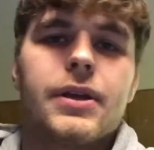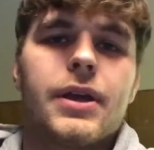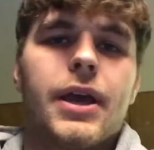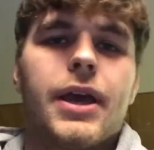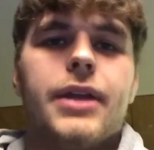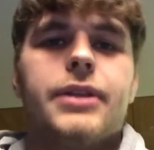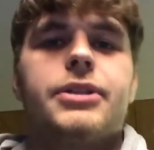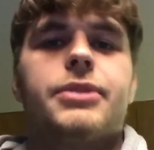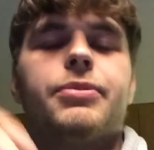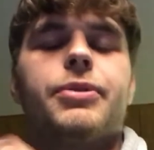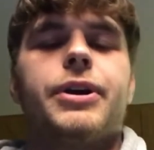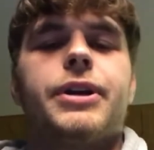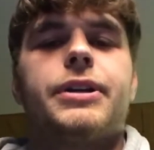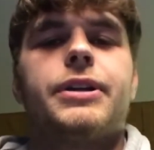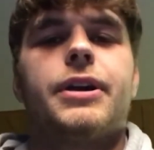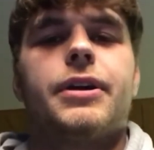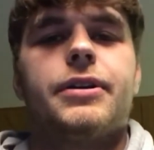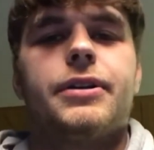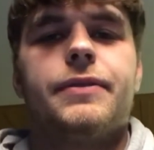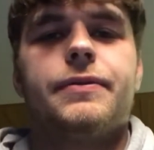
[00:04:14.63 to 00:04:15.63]
And to break it
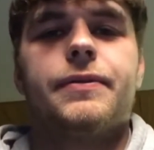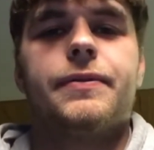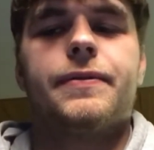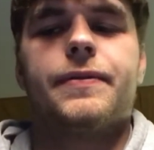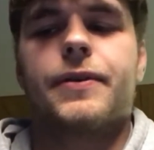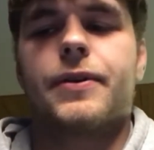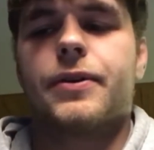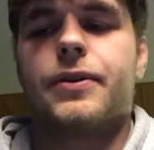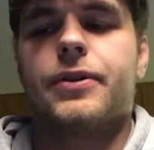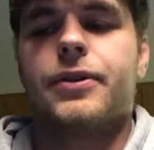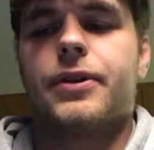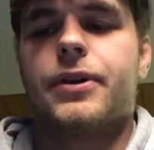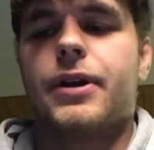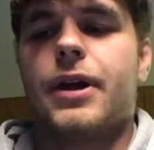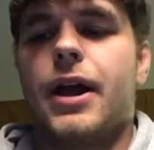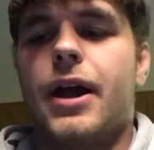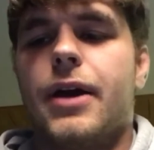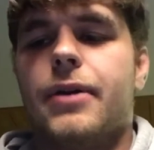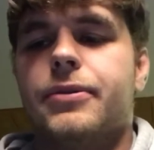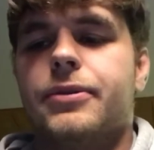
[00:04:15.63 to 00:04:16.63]
down even further,
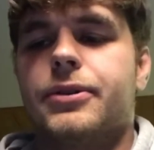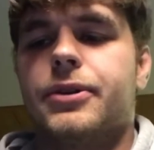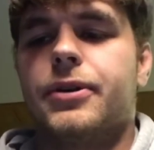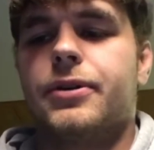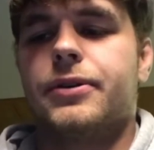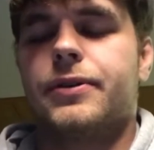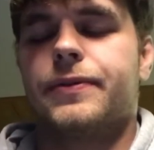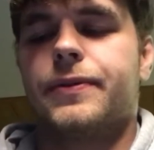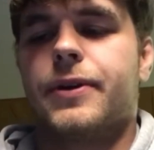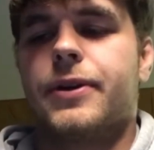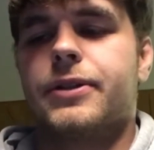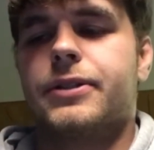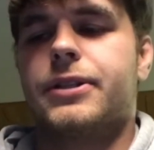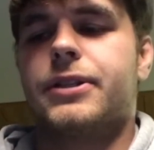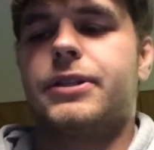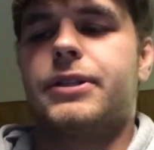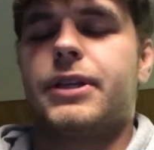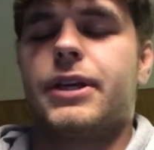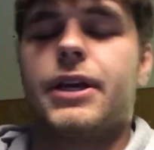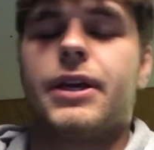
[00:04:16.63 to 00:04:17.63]
I would go as far as to
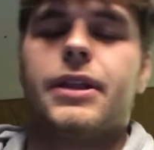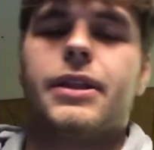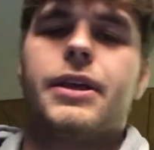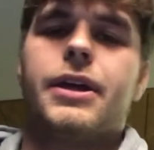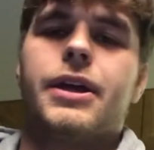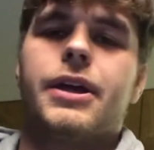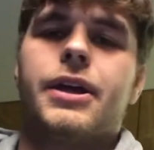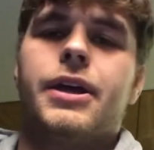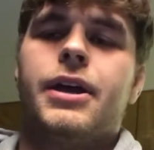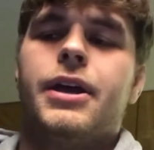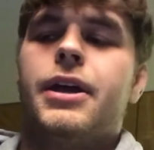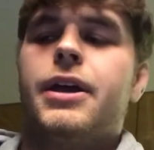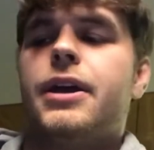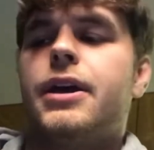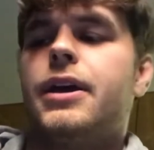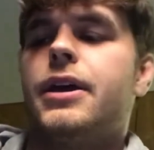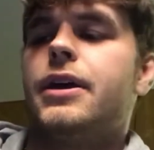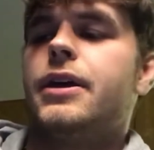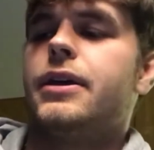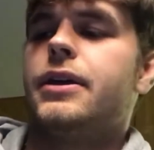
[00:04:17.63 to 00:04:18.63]
say that
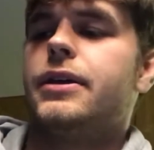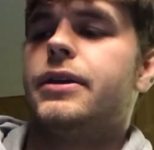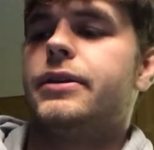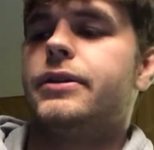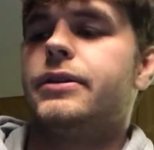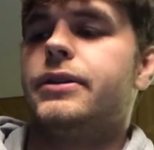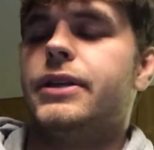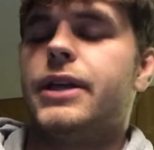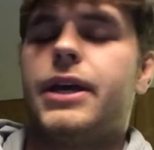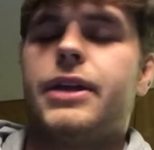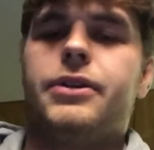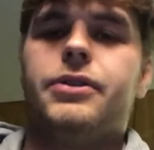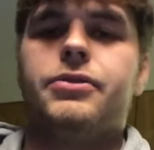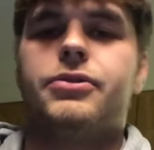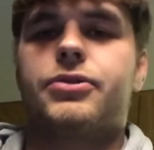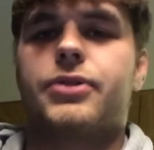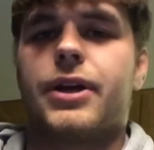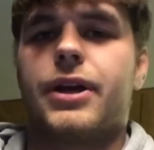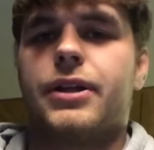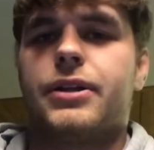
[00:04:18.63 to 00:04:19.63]
net
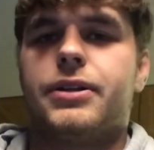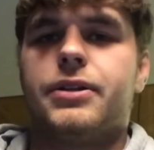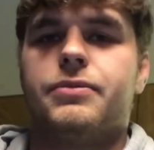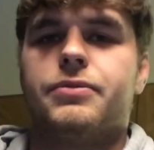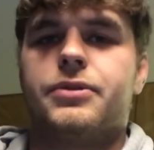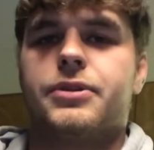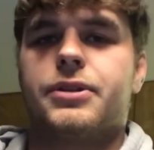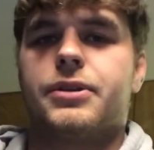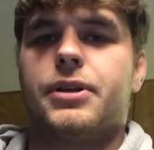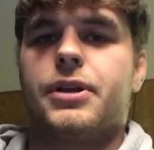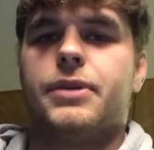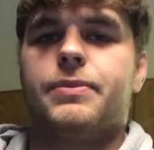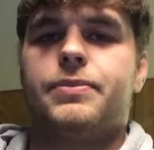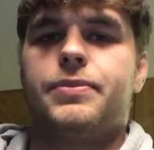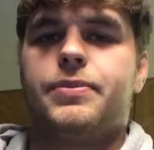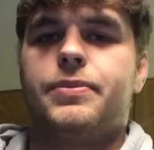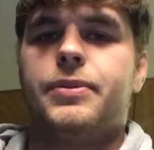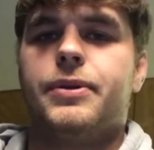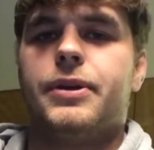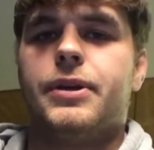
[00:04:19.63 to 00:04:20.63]
neutrality was
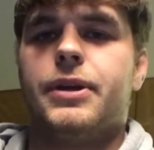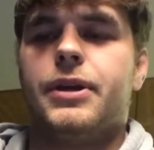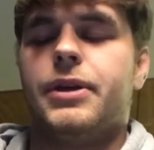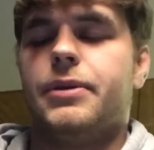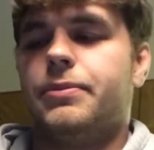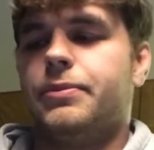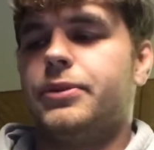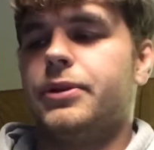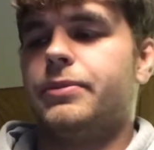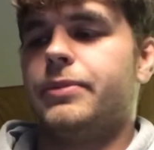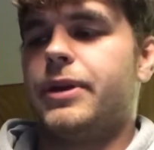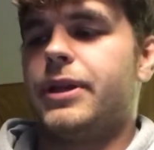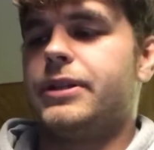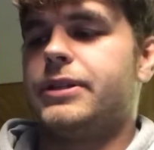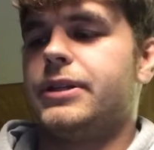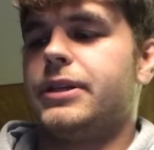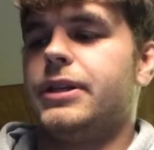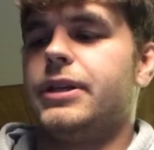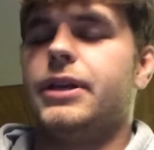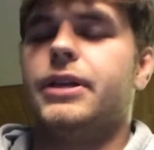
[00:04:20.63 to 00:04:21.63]

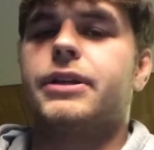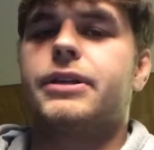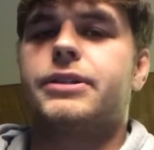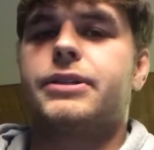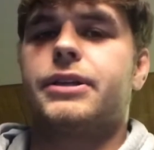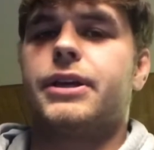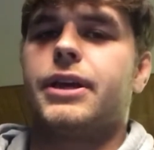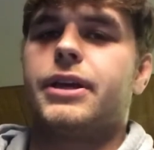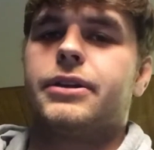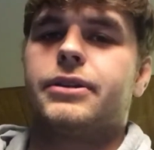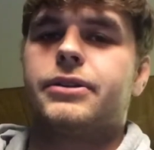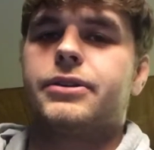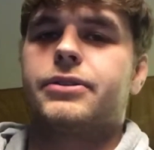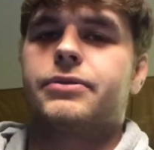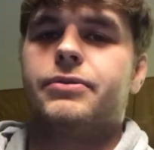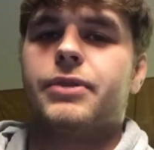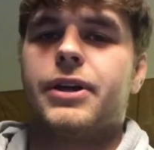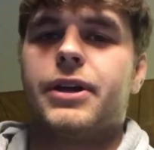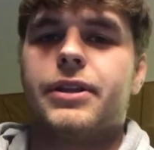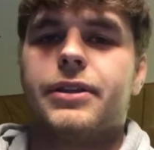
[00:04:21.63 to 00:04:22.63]
implemented in a scandalous
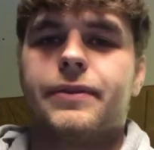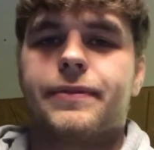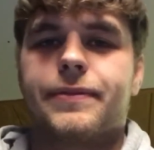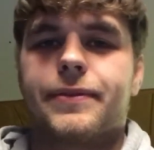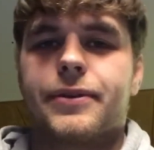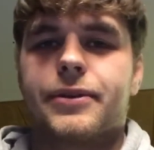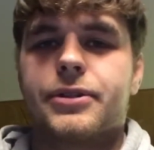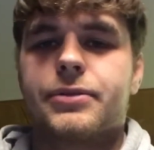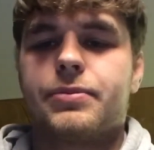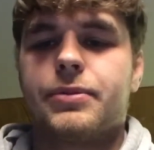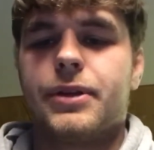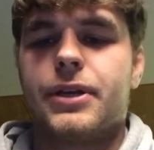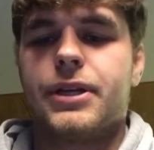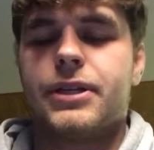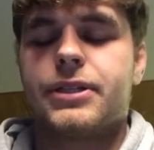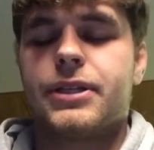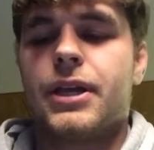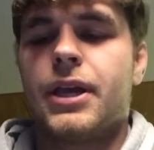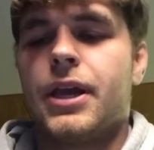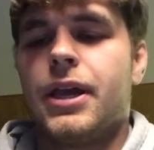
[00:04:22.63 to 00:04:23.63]
way in the first
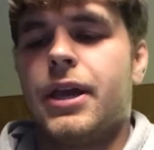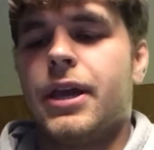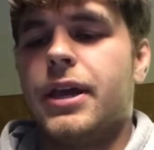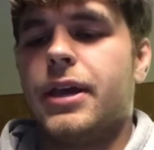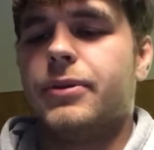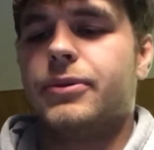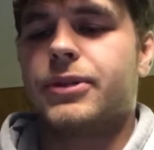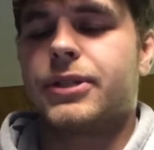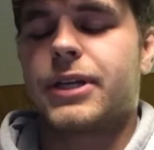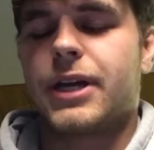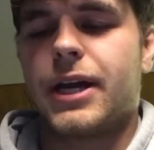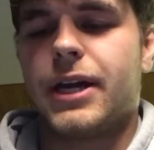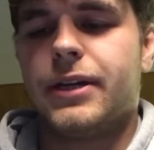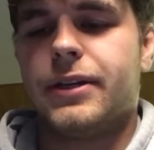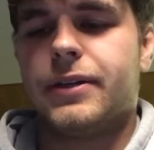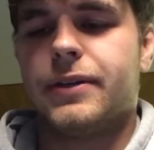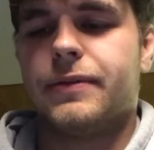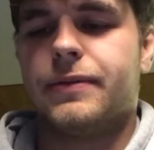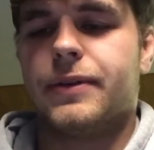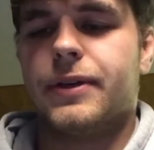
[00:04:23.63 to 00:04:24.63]
place. It was kind
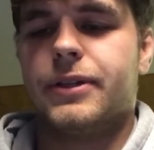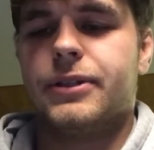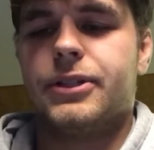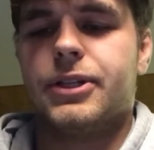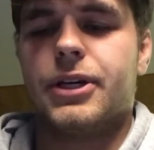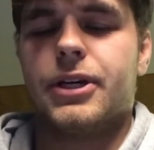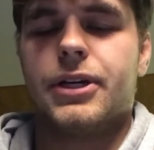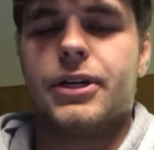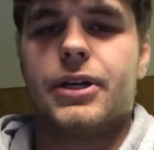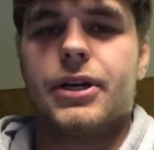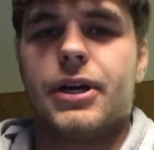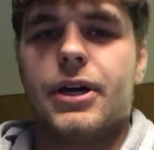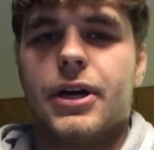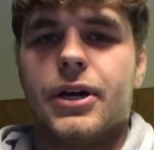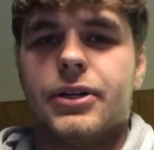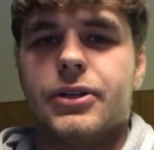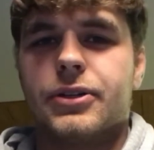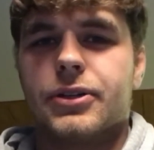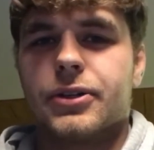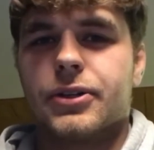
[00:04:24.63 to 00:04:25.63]
of done
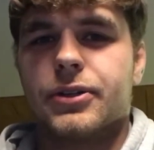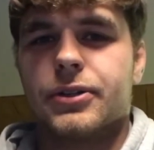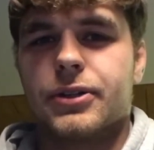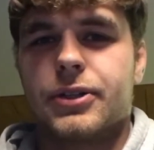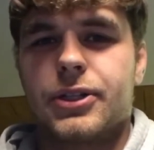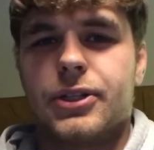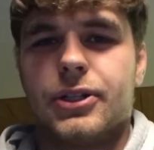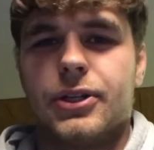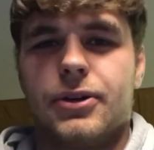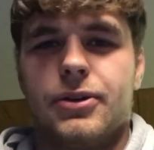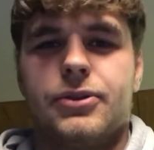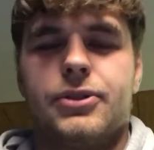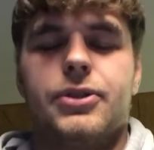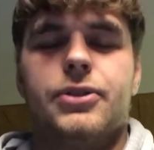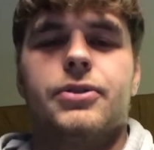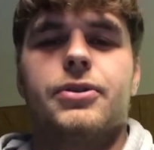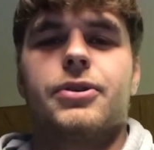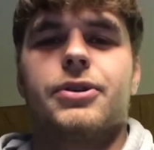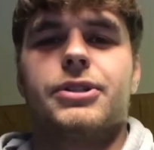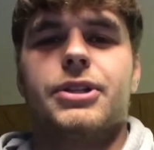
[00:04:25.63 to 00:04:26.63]
under closed
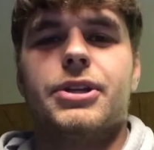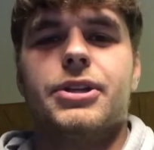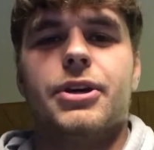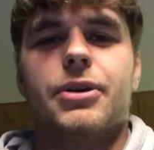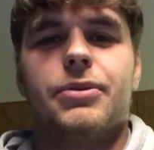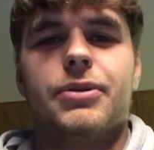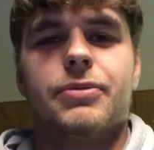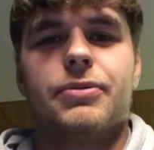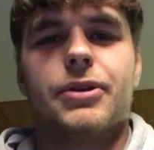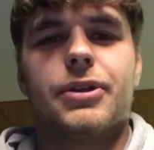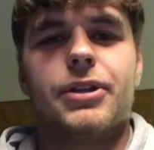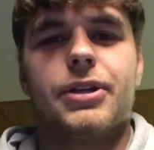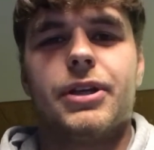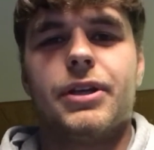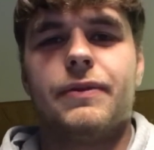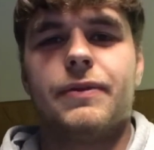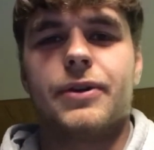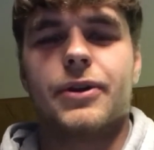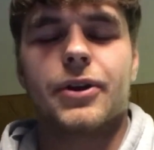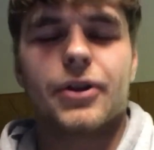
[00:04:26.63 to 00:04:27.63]
doors, and nobody really
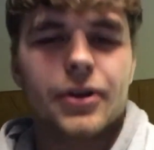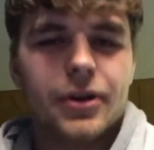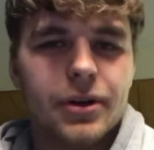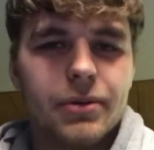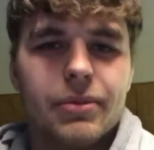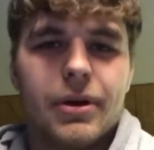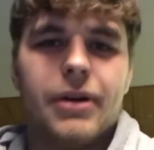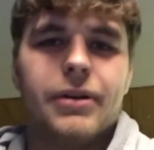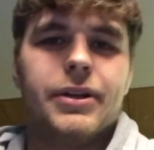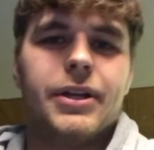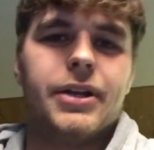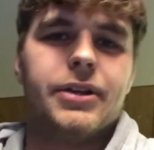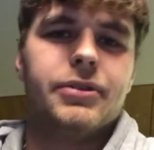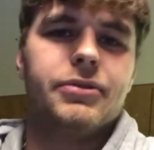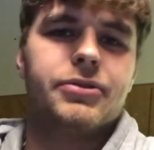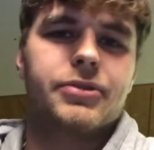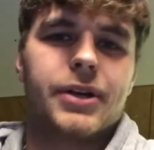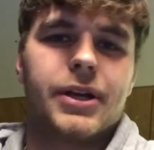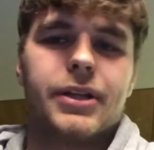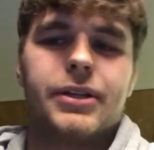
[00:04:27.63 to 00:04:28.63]
even heard about net
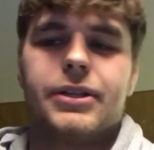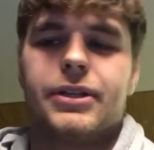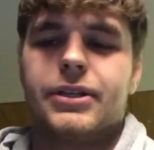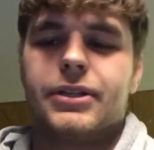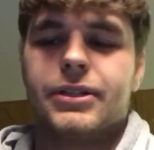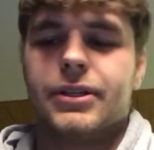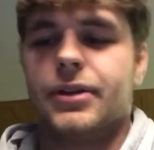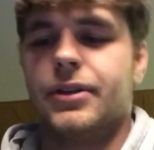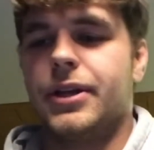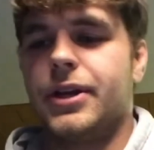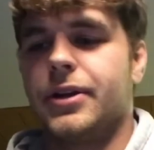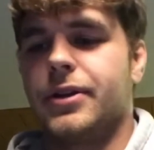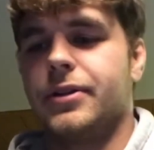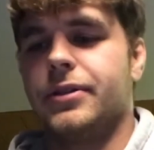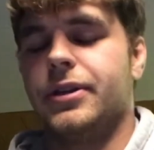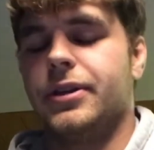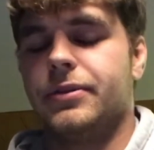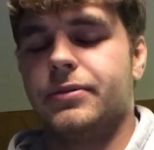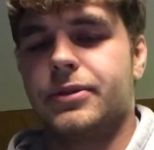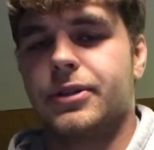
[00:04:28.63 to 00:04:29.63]
neutrality until they heard
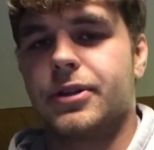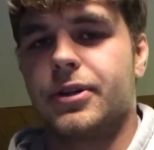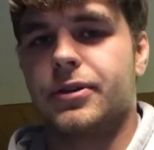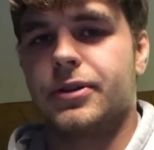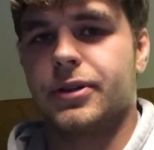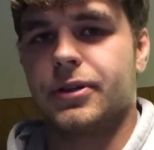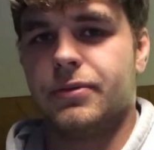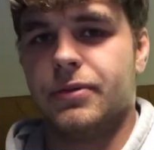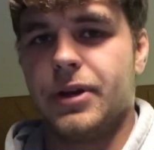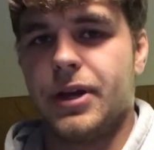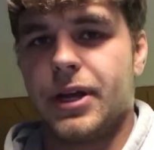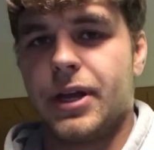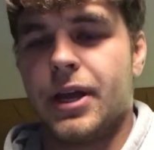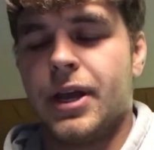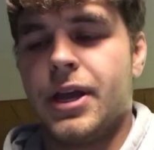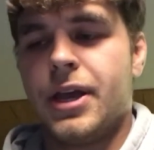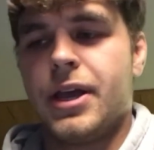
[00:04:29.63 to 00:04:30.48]
that it was going away.